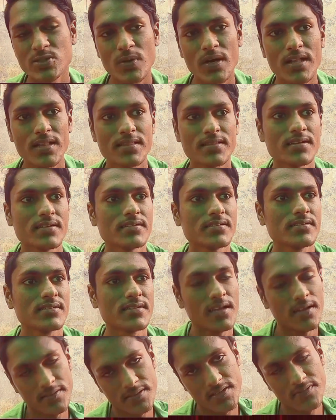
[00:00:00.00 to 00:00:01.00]
12
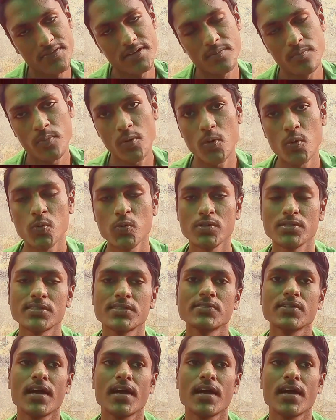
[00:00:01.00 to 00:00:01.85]
and different boards,